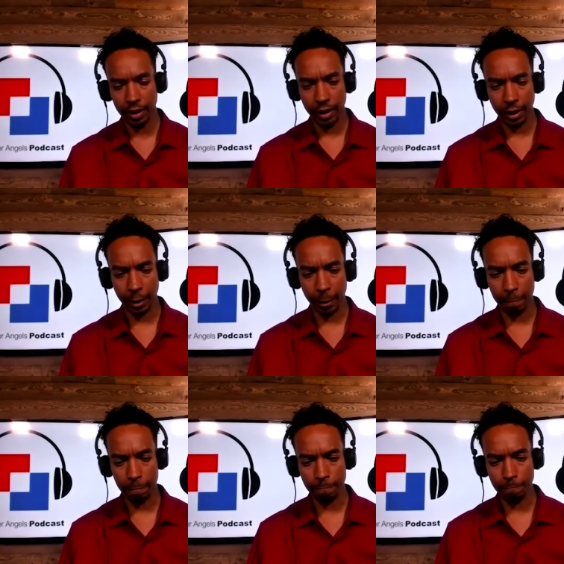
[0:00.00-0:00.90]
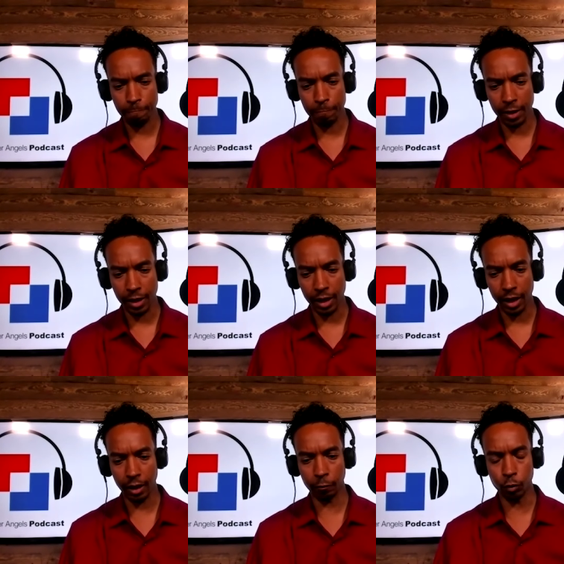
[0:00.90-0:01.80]
Um,
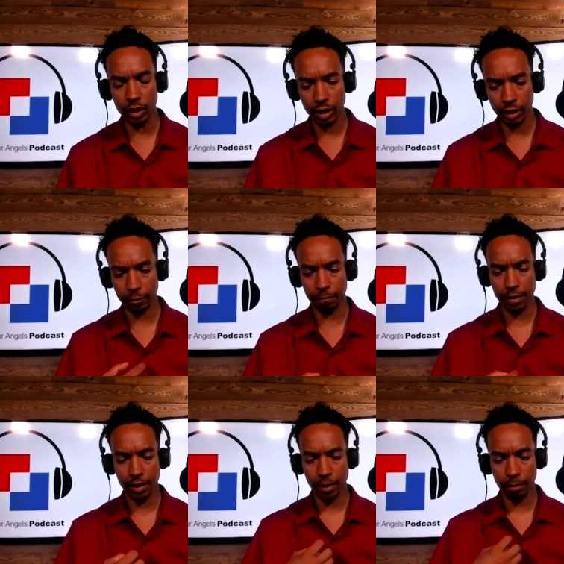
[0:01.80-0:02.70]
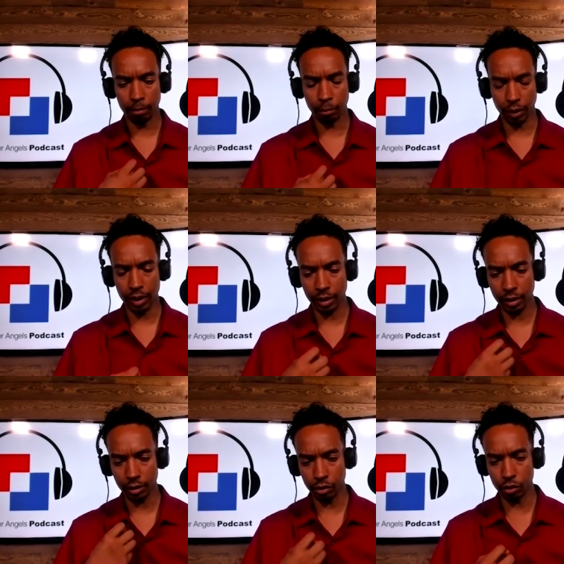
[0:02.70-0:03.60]
if we can
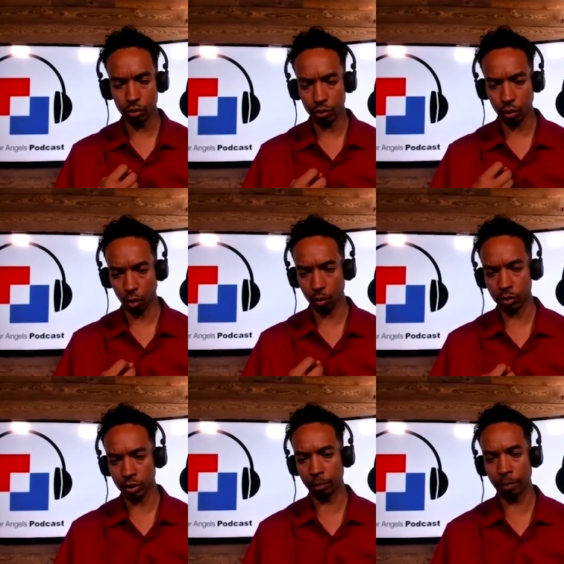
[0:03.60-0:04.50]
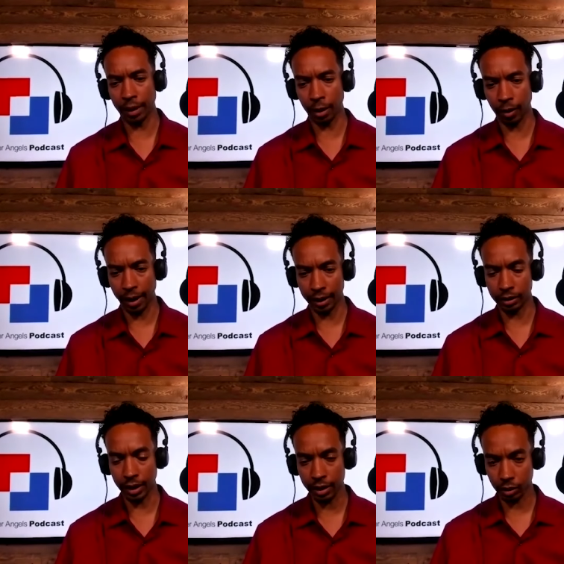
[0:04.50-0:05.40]
bring new norms to bear and
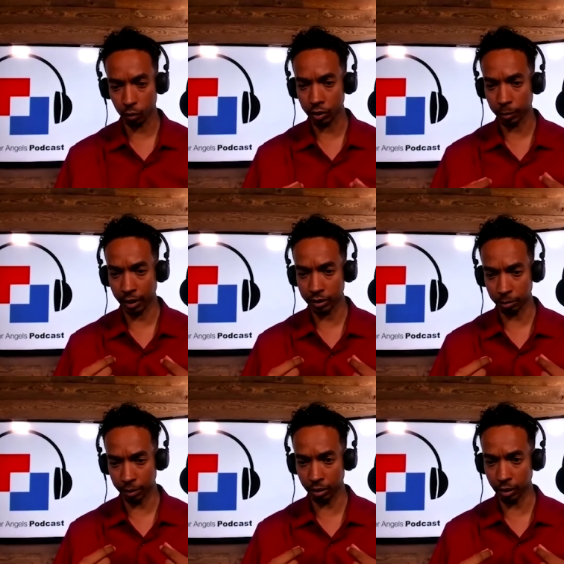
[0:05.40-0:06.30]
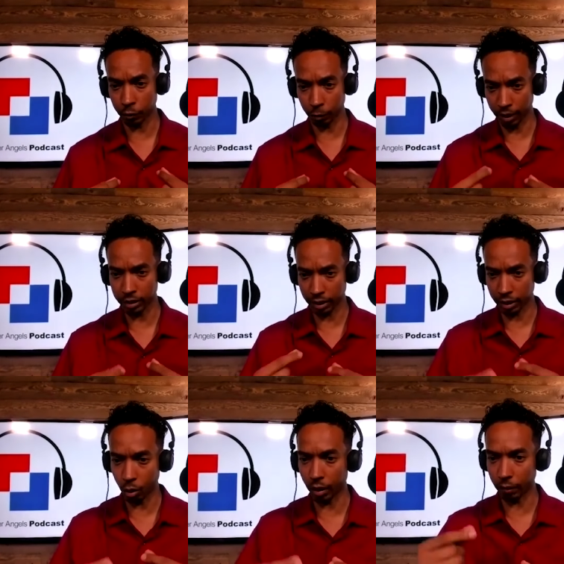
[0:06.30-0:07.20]
take the responsibility for basically
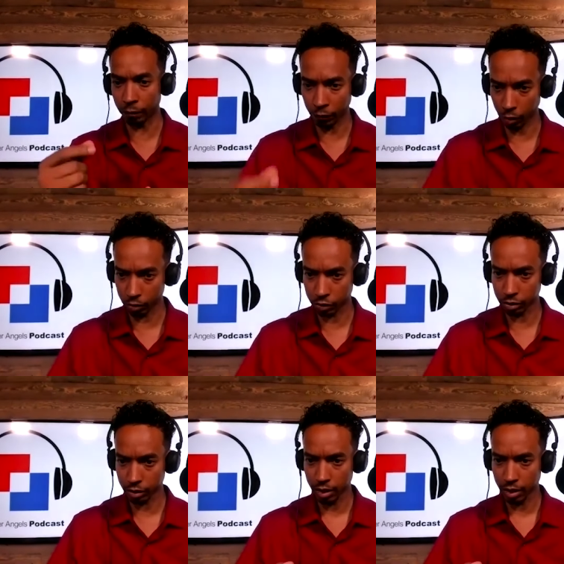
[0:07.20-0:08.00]
going first